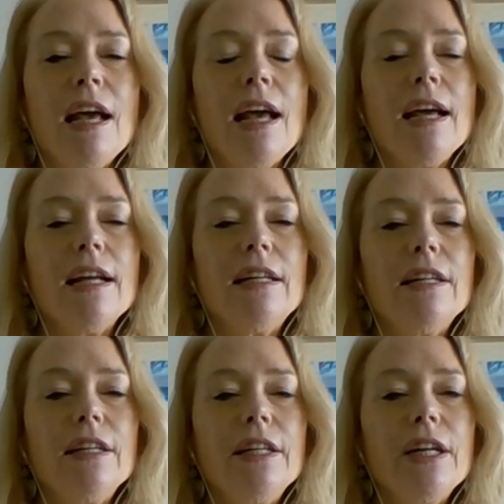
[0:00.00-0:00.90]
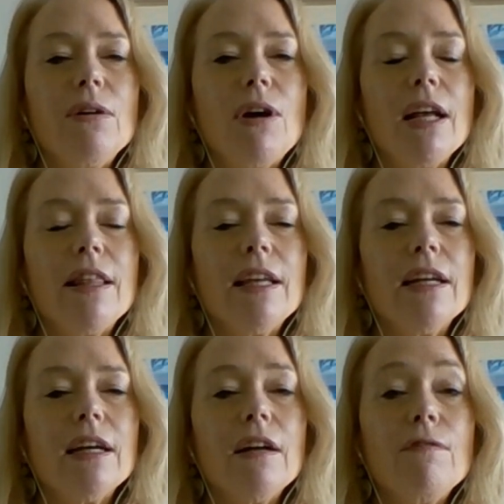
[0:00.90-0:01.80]
And, you know, I
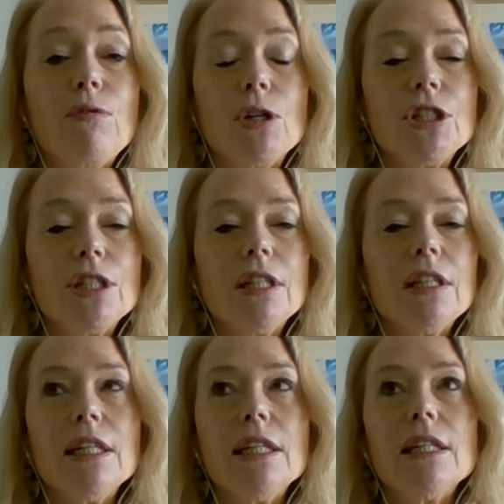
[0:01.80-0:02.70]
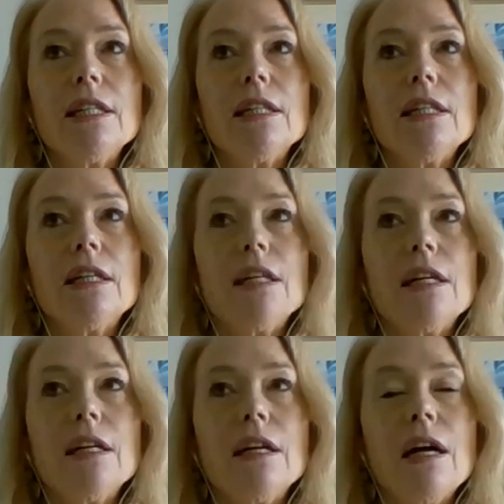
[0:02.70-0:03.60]
think unfortunately,
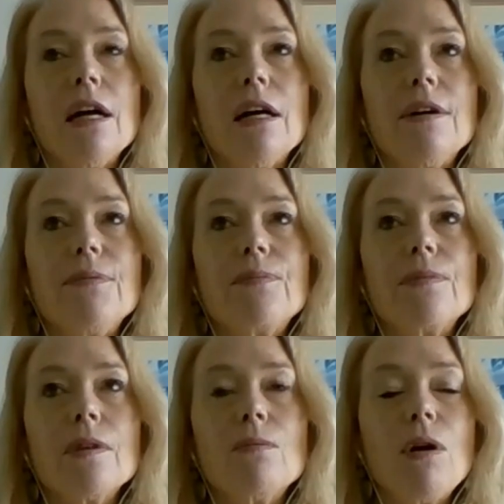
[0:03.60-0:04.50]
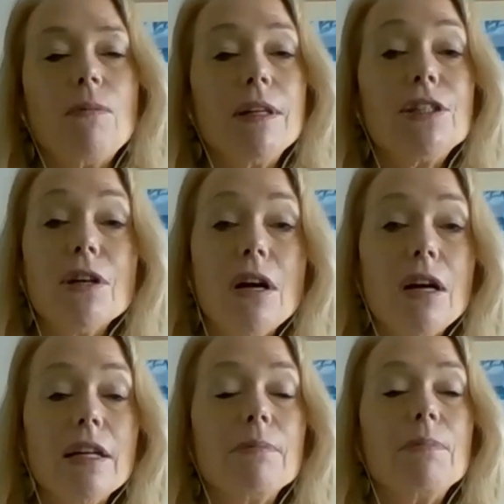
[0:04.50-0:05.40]
uh, what we
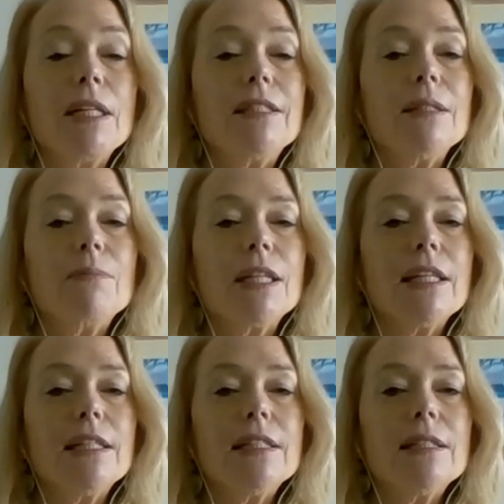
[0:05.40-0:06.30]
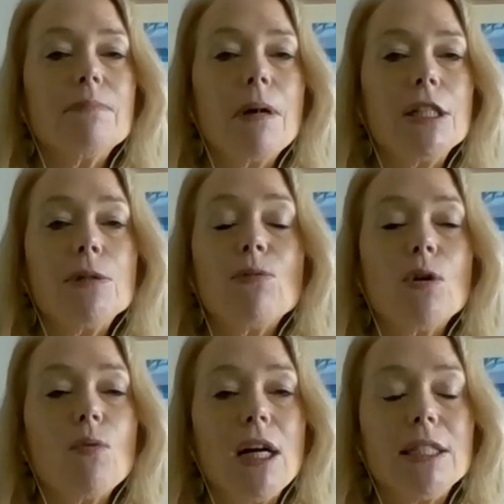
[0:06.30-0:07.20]
saw in the pandemic is much
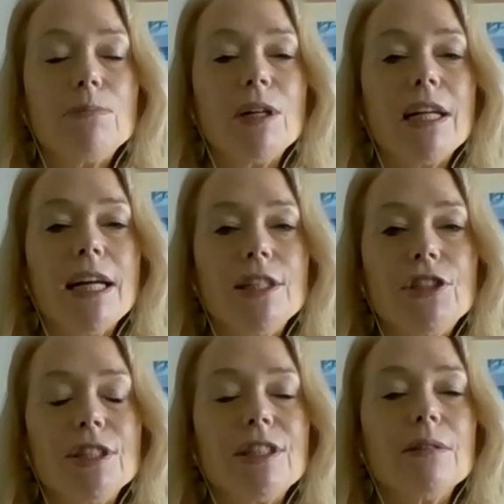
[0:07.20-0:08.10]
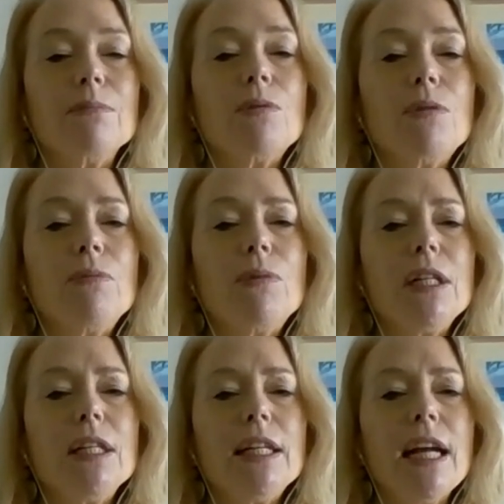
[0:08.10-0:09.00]
more widespread ageism. We
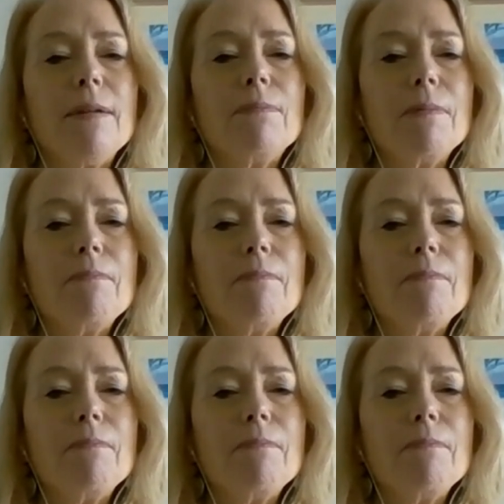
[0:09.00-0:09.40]
really had sure.